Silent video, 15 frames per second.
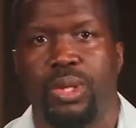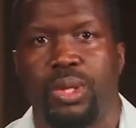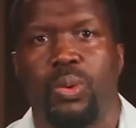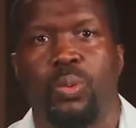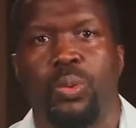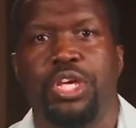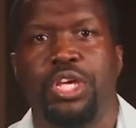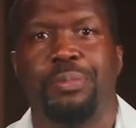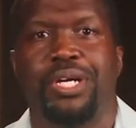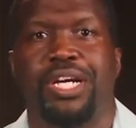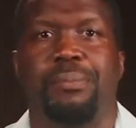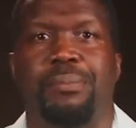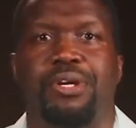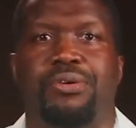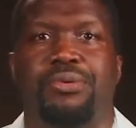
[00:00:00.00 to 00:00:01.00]
When you
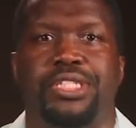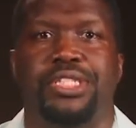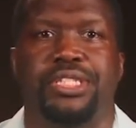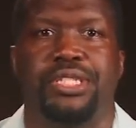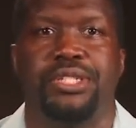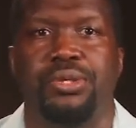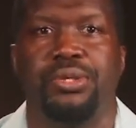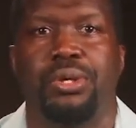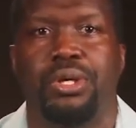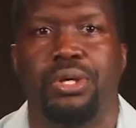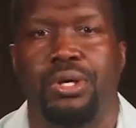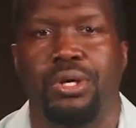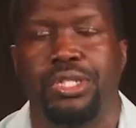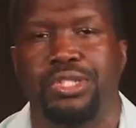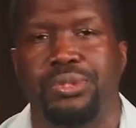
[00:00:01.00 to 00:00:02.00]
become a Christian, you are
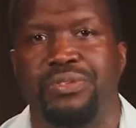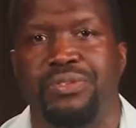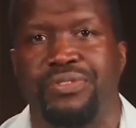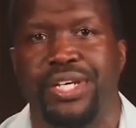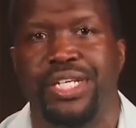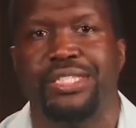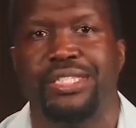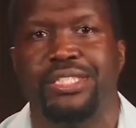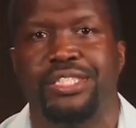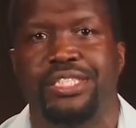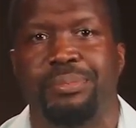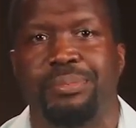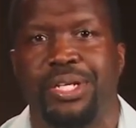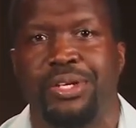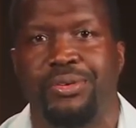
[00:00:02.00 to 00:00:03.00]
called to invest in
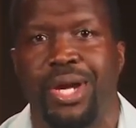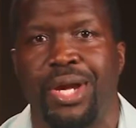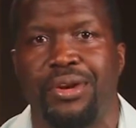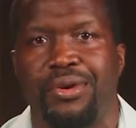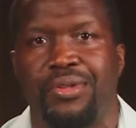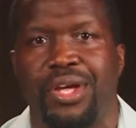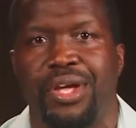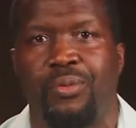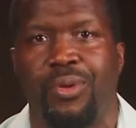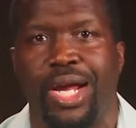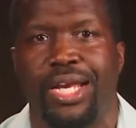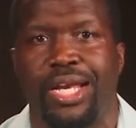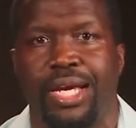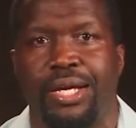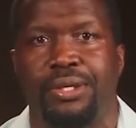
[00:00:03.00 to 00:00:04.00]
something greater than
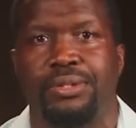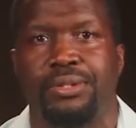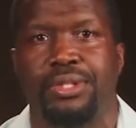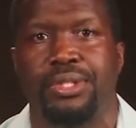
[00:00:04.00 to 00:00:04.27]
right now.